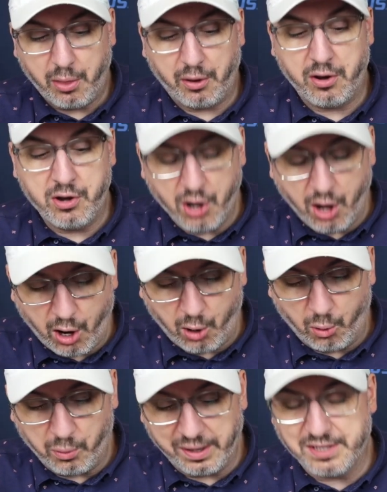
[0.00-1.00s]
The
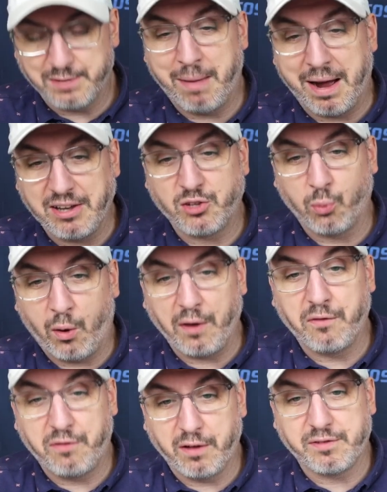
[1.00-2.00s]
no is minus
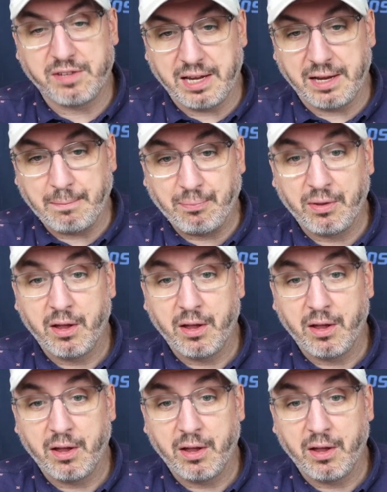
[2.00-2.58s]
115.